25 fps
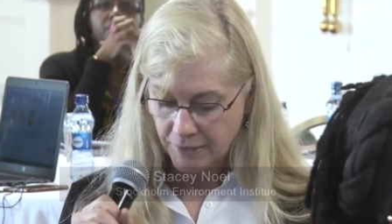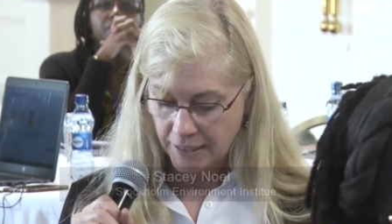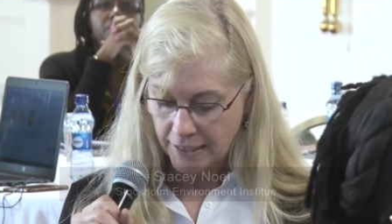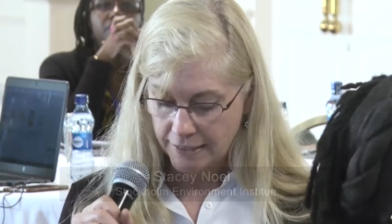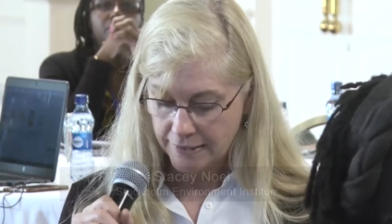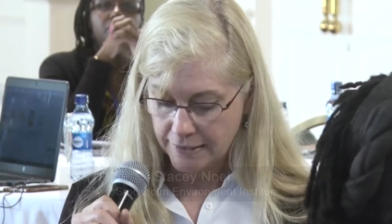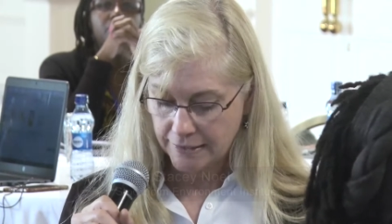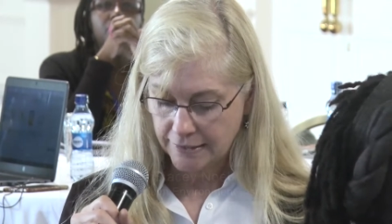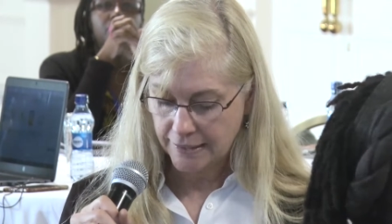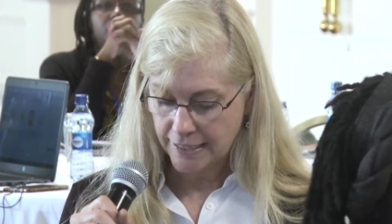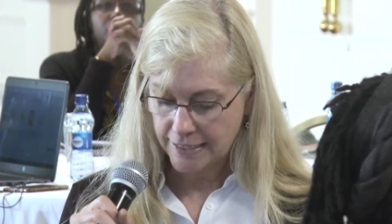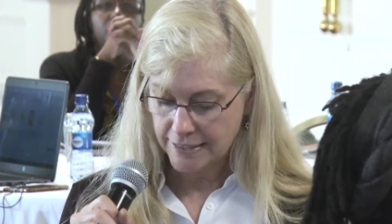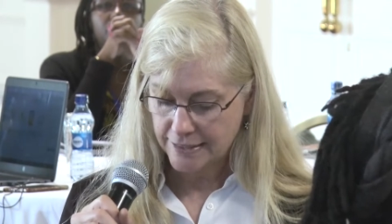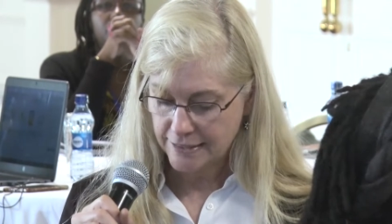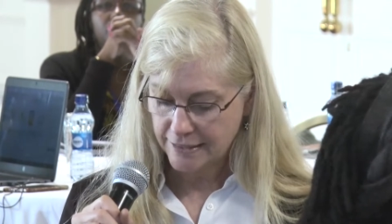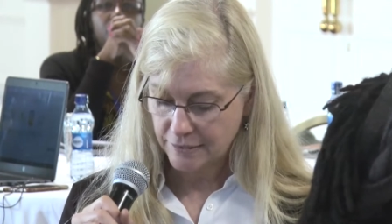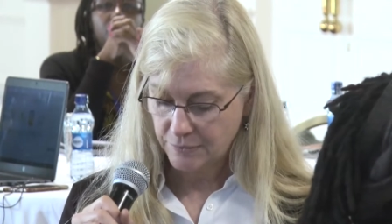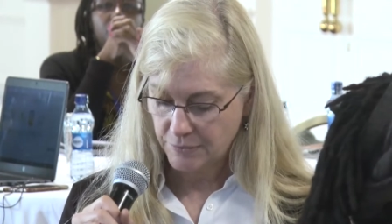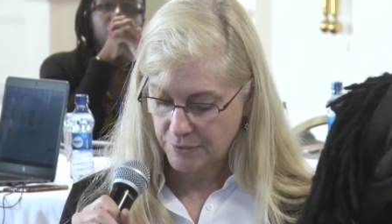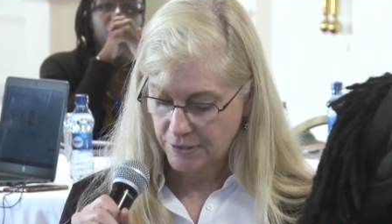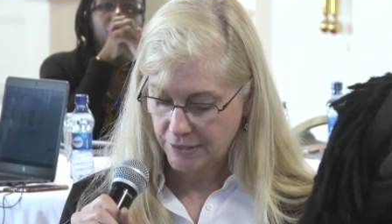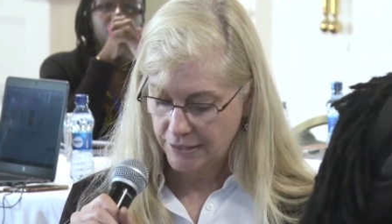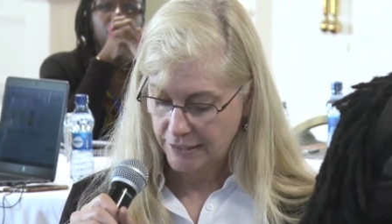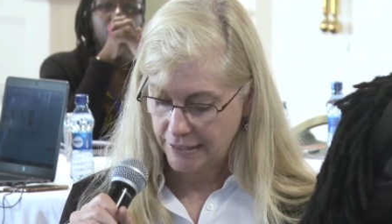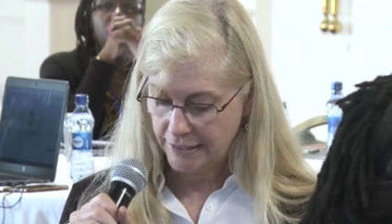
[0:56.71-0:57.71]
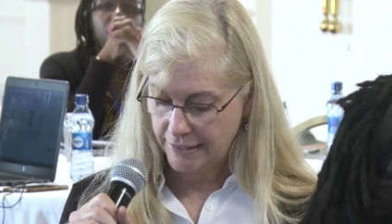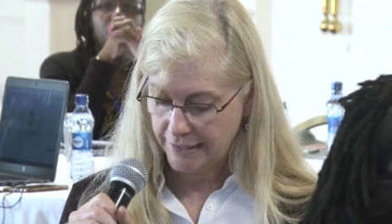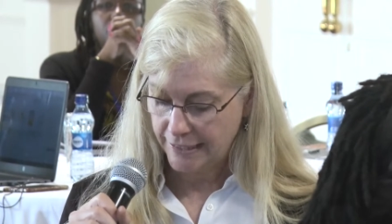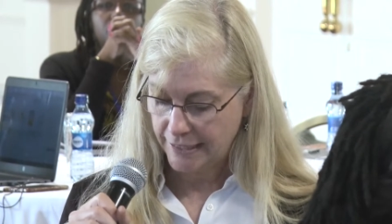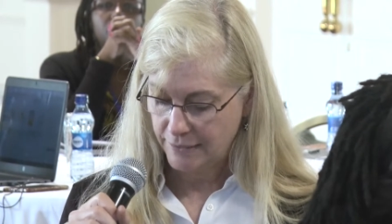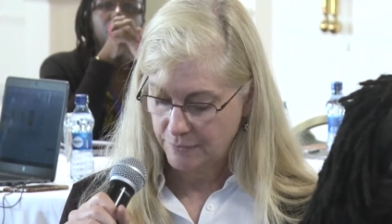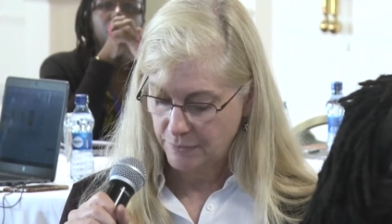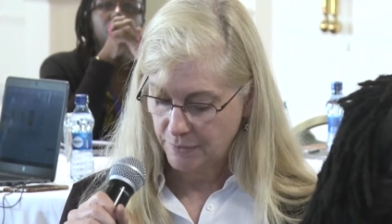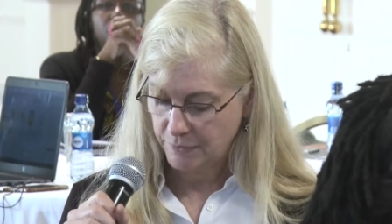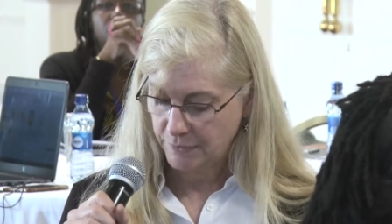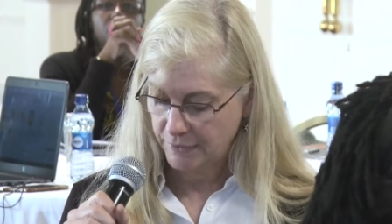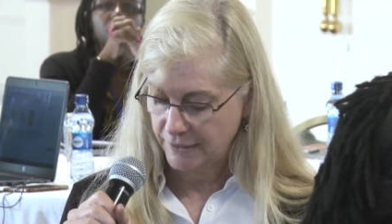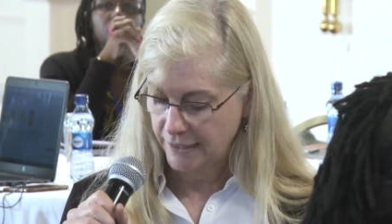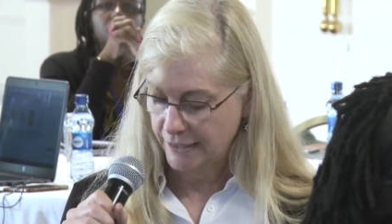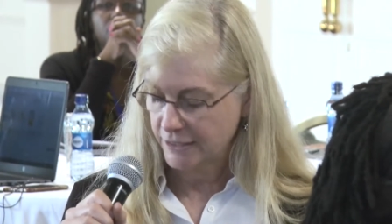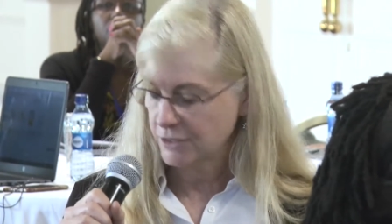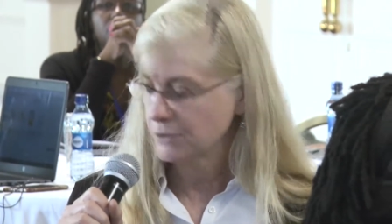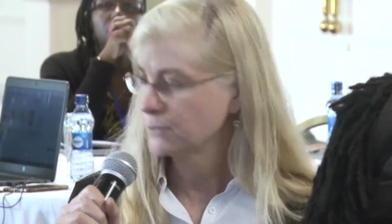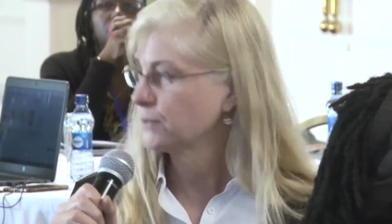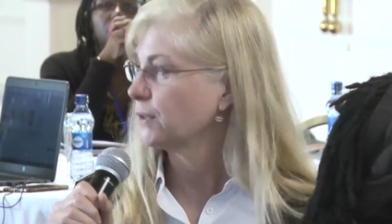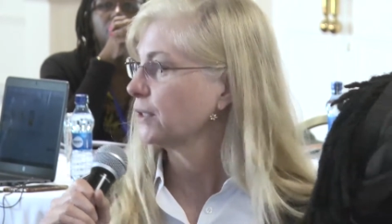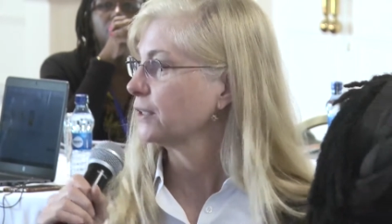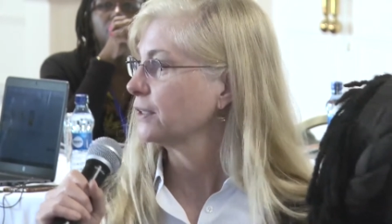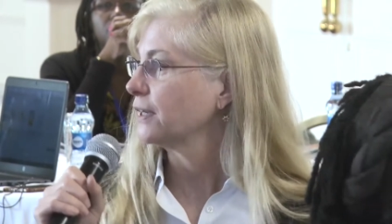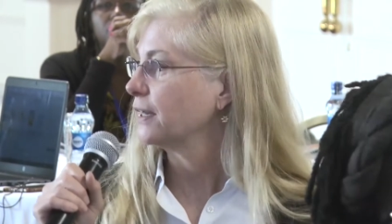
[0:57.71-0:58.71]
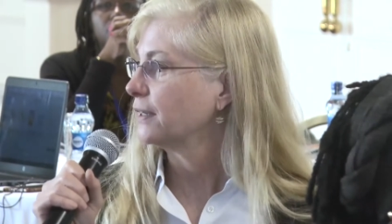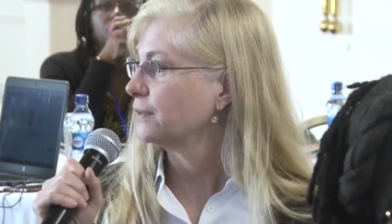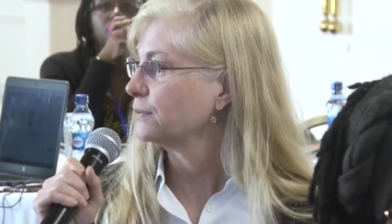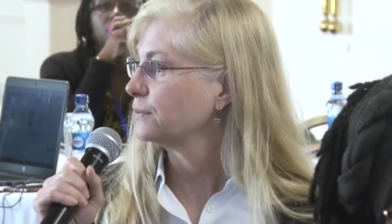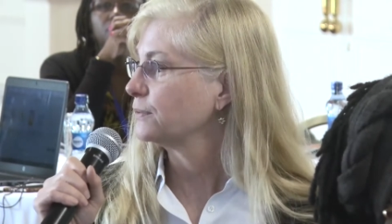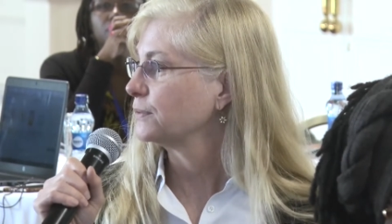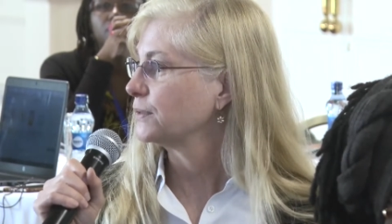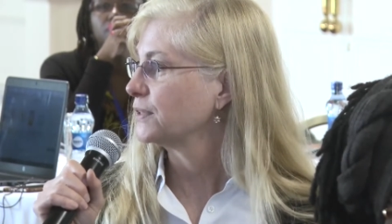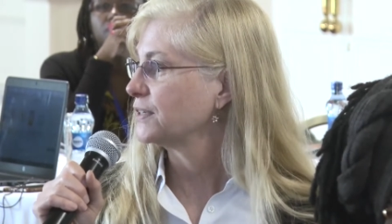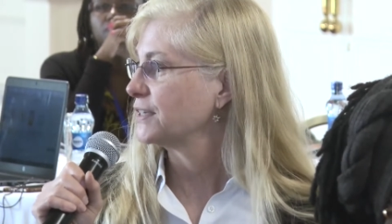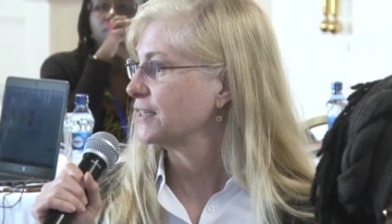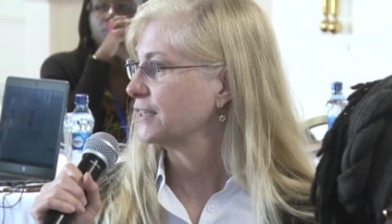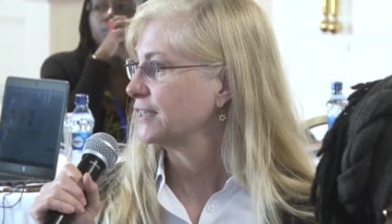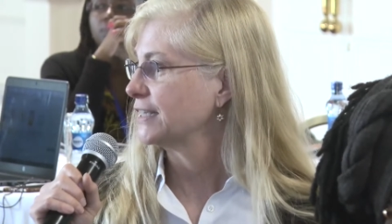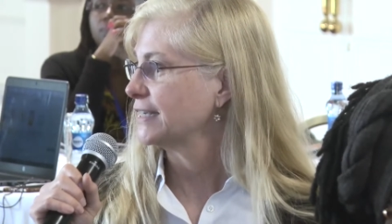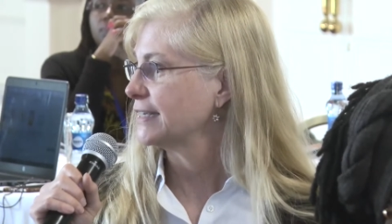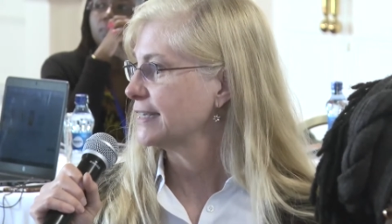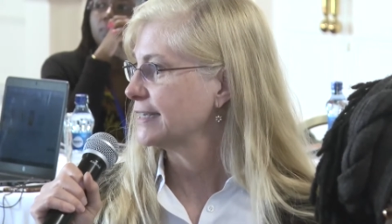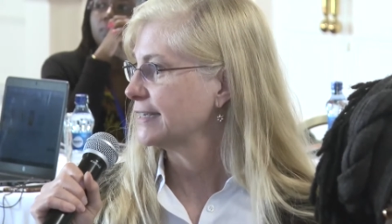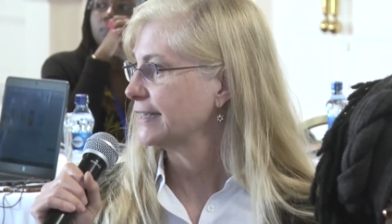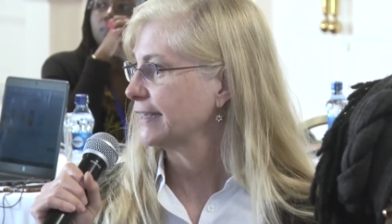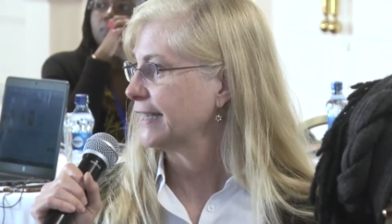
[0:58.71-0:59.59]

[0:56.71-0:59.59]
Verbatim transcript: And then lastly, with IGAD, where we'd like to work on resilience